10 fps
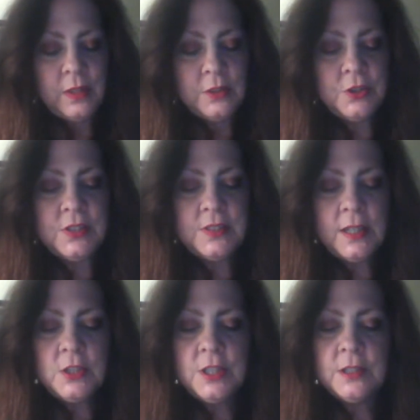She
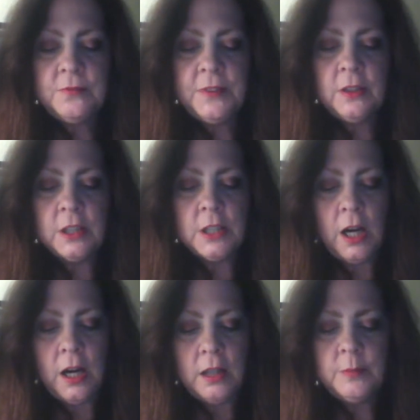said she could feel a
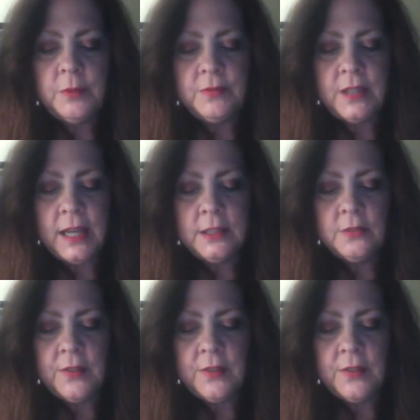column of negative